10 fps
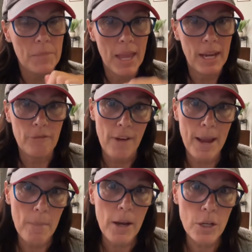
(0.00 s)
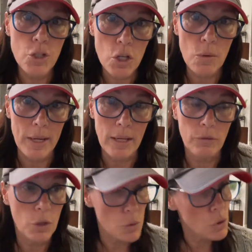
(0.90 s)
And if I'm on a jury,
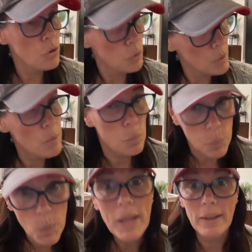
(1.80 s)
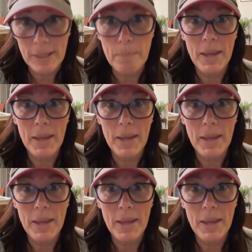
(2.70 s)
those are three really big